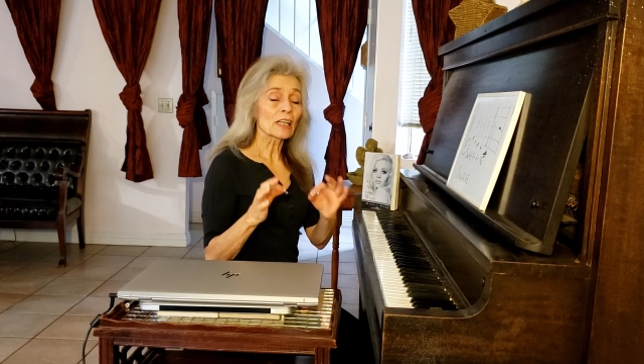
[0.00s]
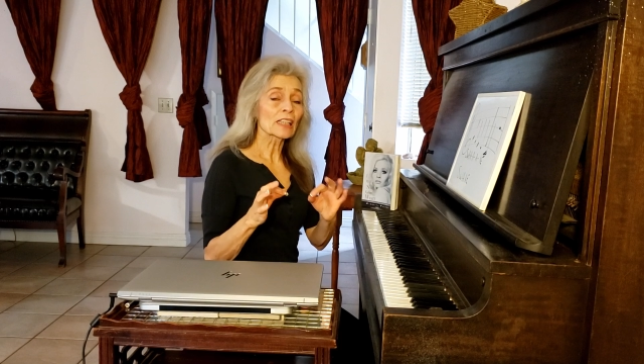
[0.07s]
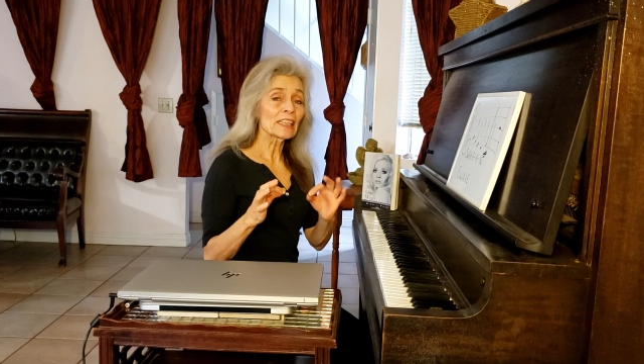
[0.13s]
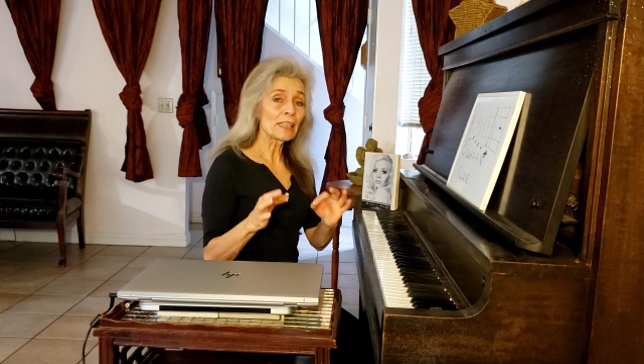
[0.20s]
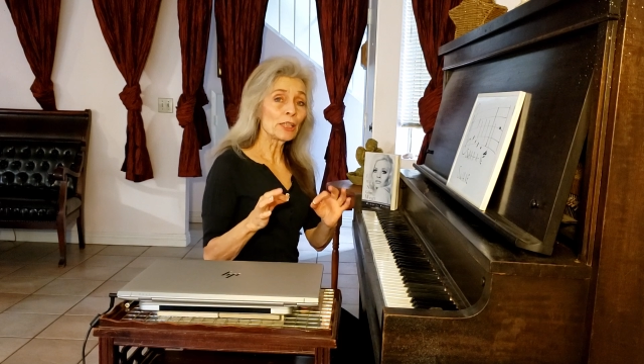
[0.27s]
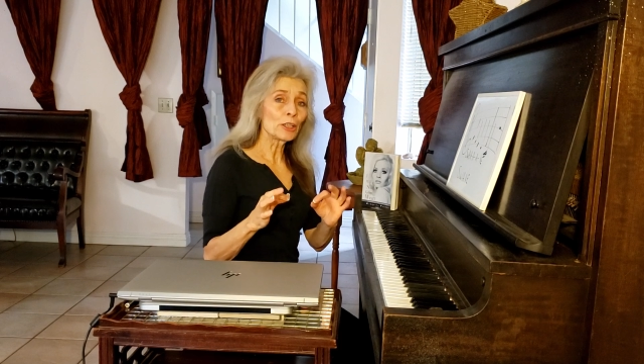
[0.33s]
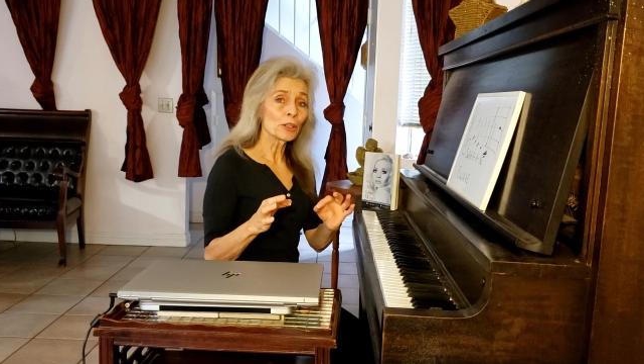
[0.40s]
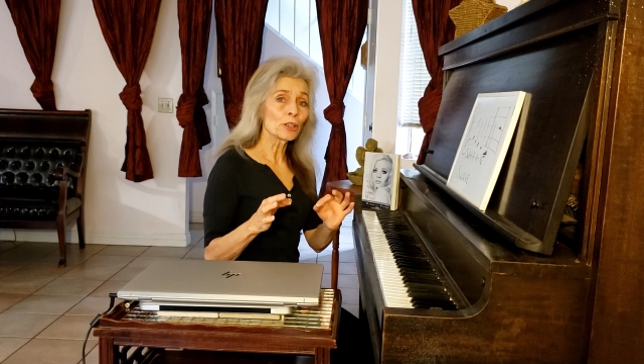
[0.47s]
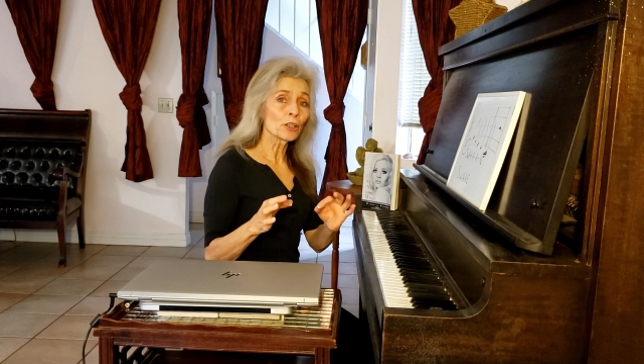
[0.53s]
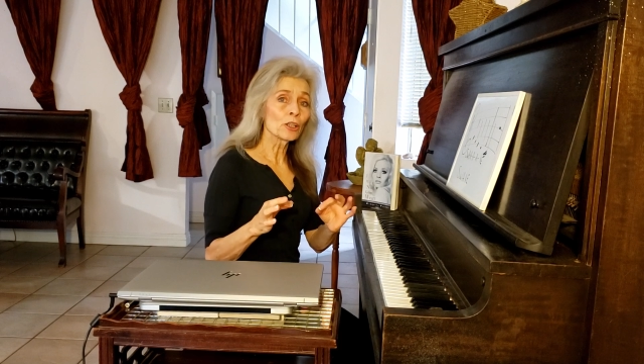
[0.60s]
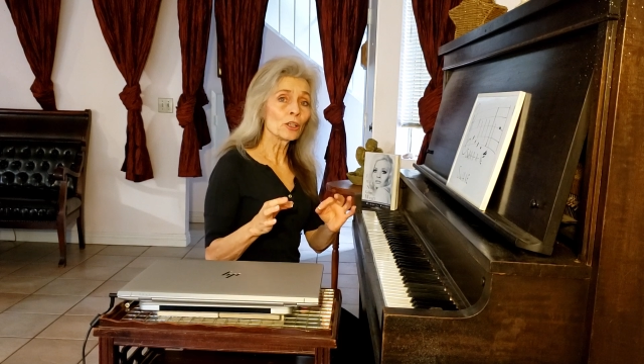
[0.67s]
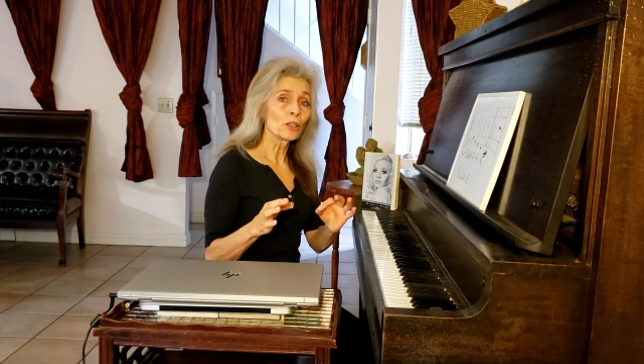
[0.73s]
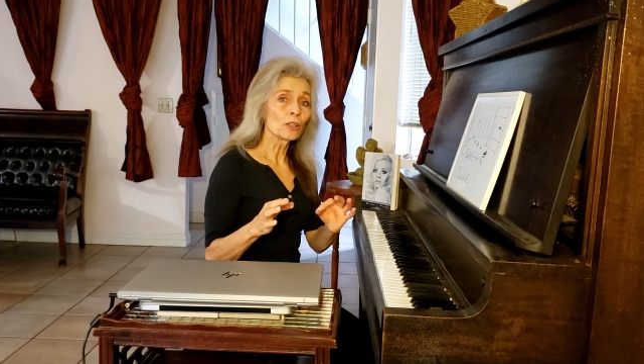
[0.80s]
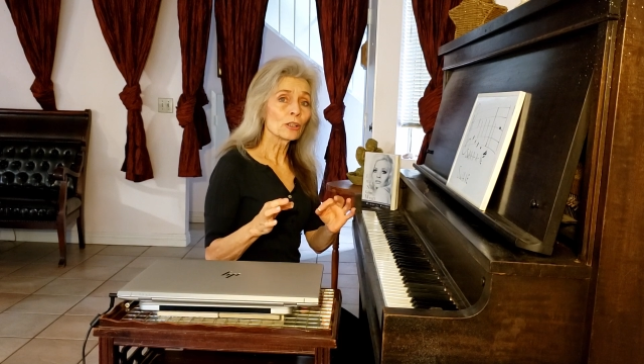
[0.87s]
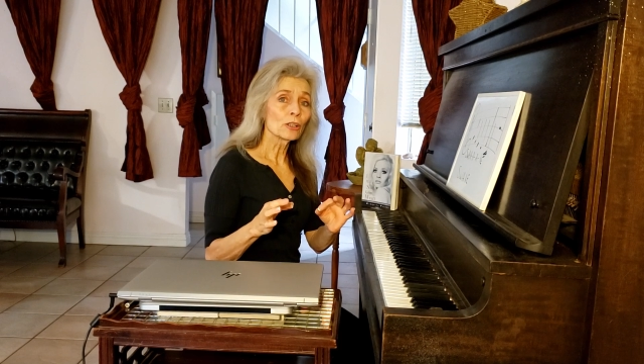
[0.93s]

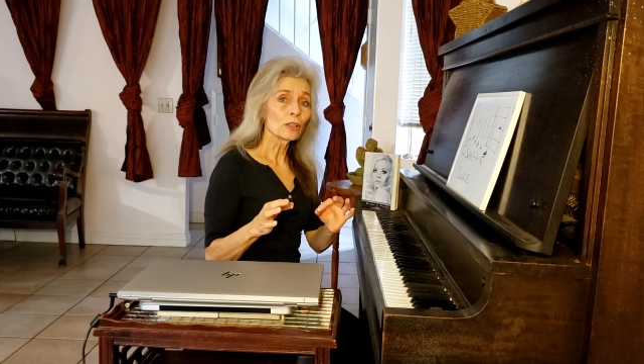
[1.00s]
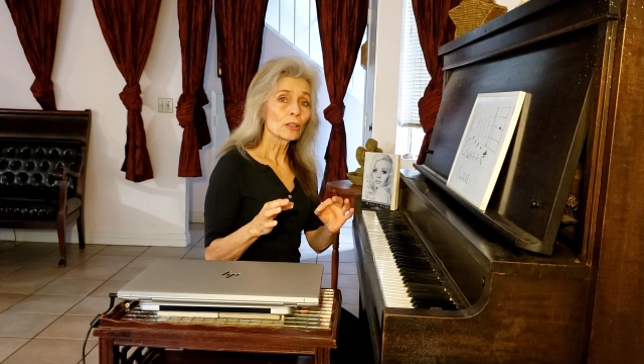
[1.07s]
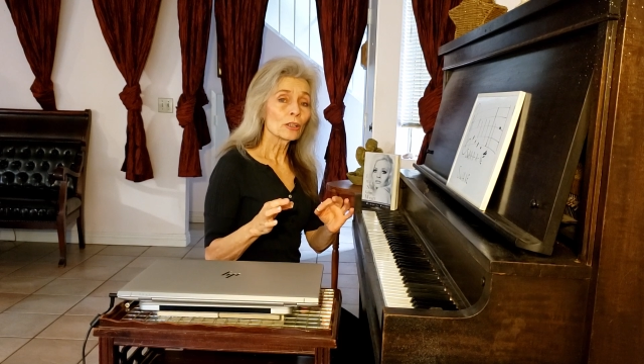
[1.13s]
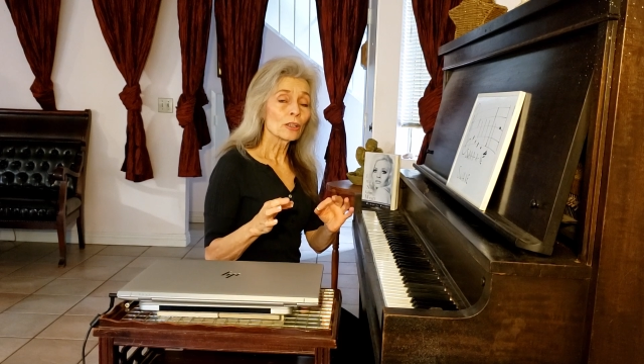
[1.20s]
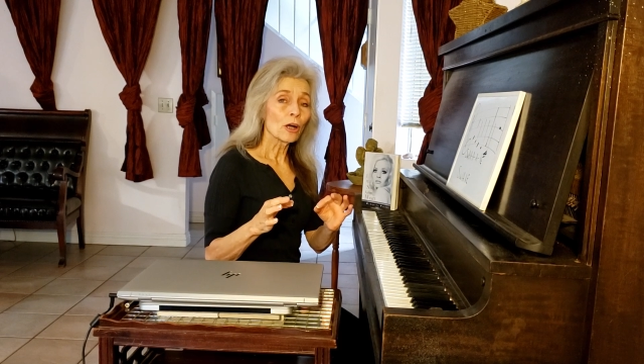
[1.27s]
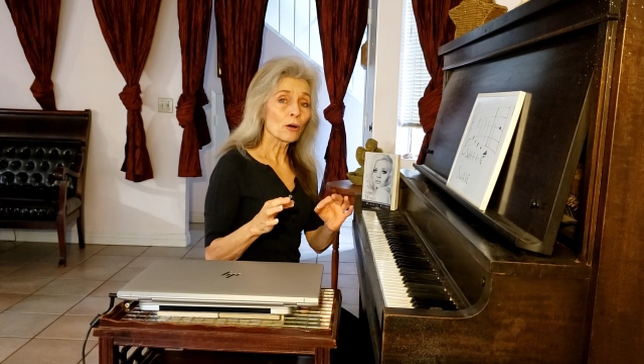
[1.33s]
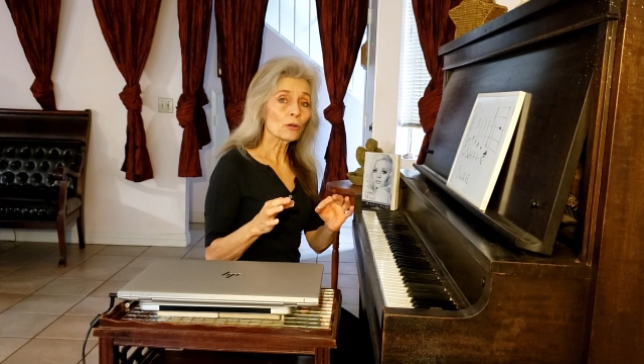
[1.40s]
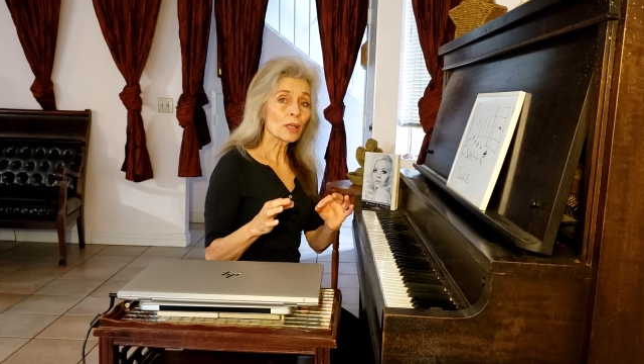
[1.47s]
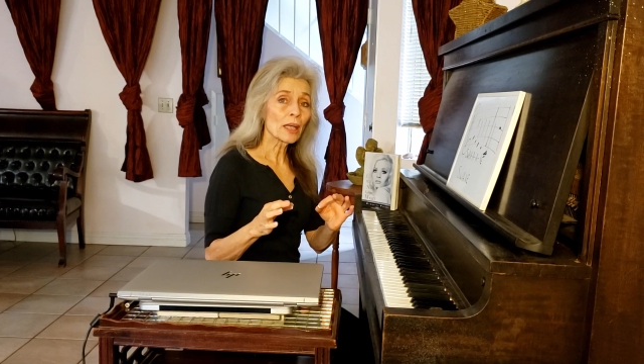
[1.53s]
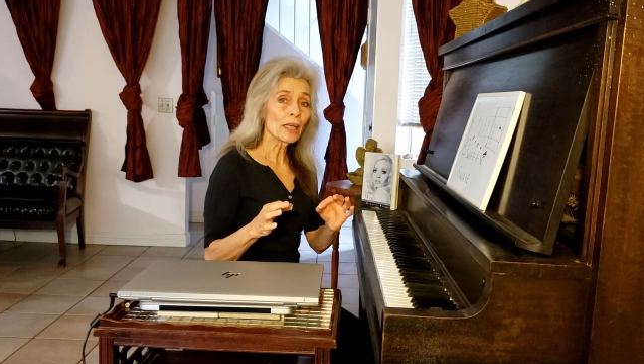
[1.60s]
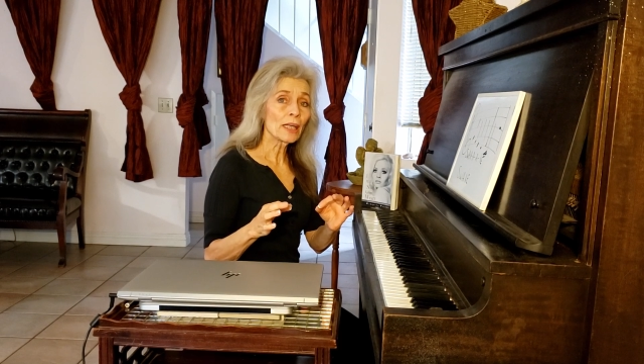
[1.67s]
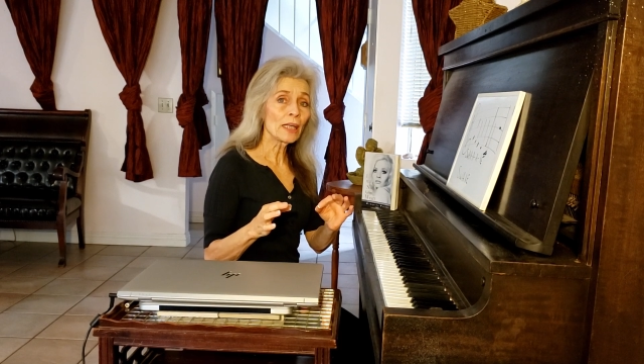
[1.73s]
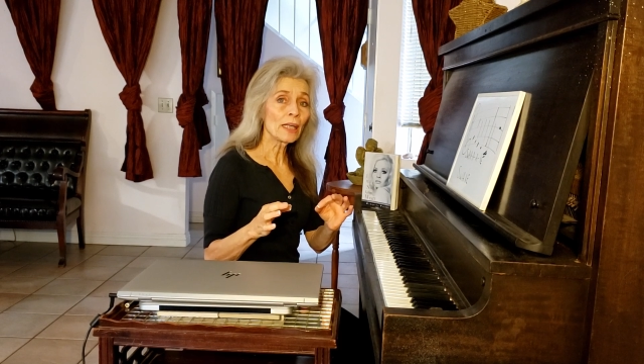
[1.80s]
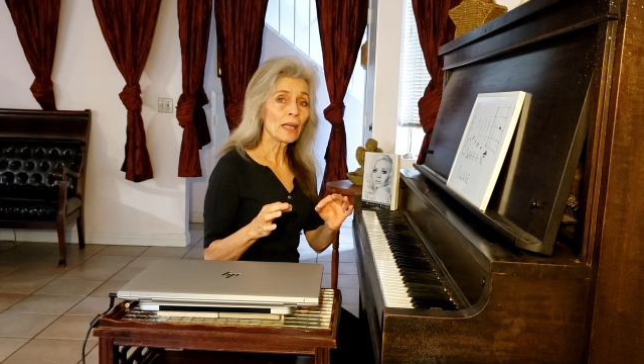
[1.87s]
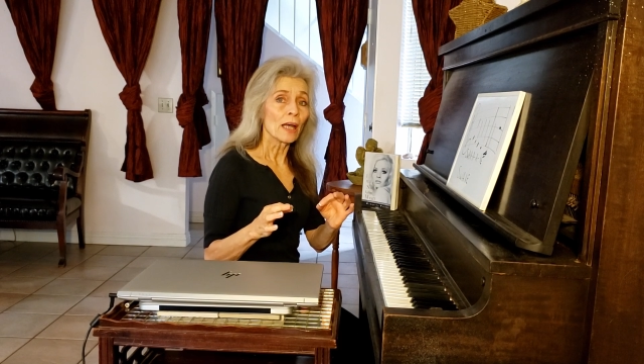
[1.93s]
clear,
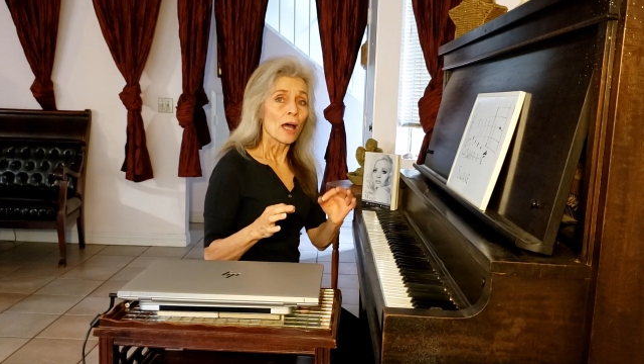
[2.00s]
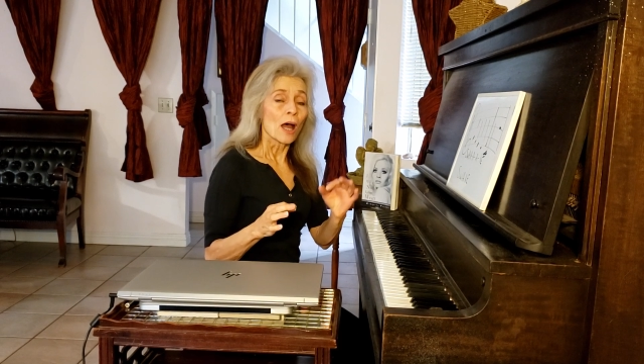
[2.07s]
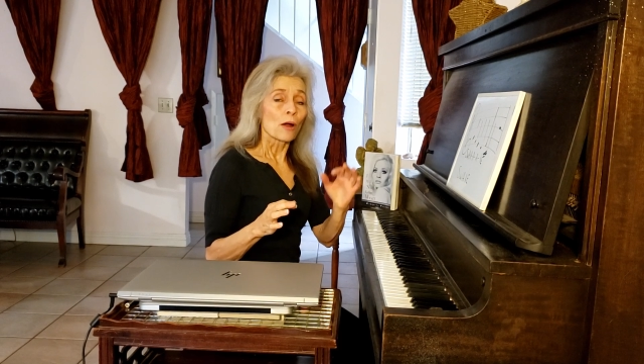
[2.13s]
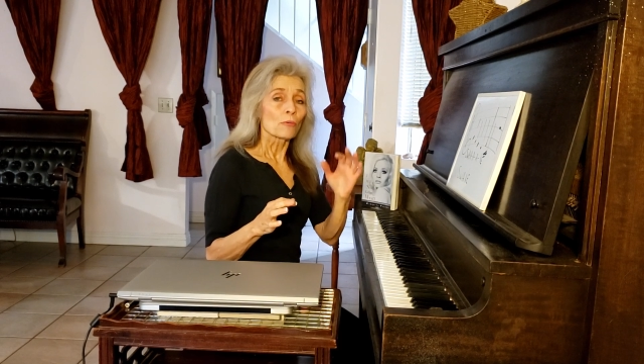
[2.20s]
okay?